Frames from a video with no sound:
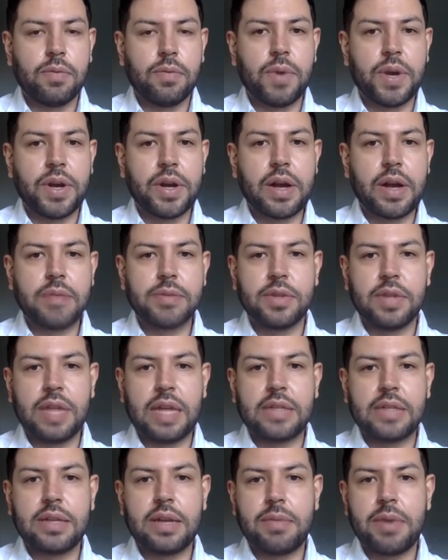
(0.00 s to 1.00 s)
When it comes to
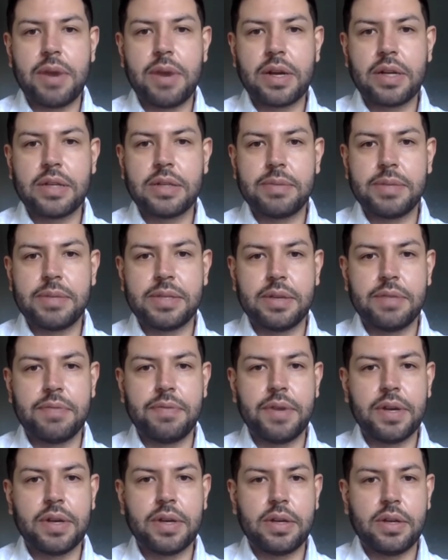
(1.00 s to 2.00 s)
Latin America
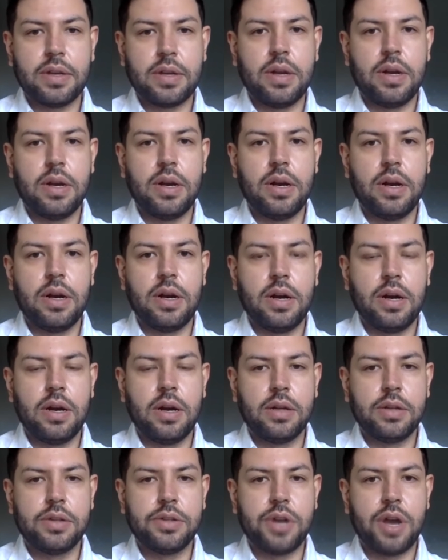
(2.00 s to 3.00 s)
specific
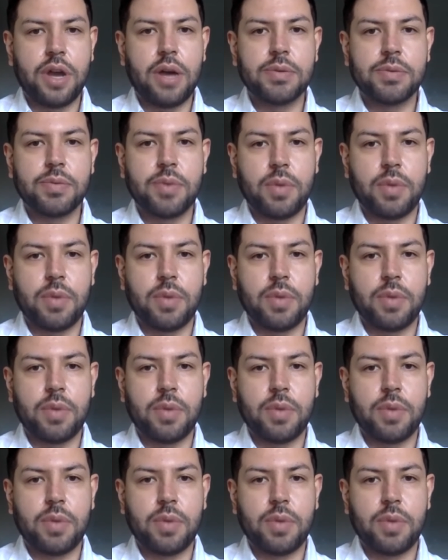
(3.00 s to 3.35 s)
jobs,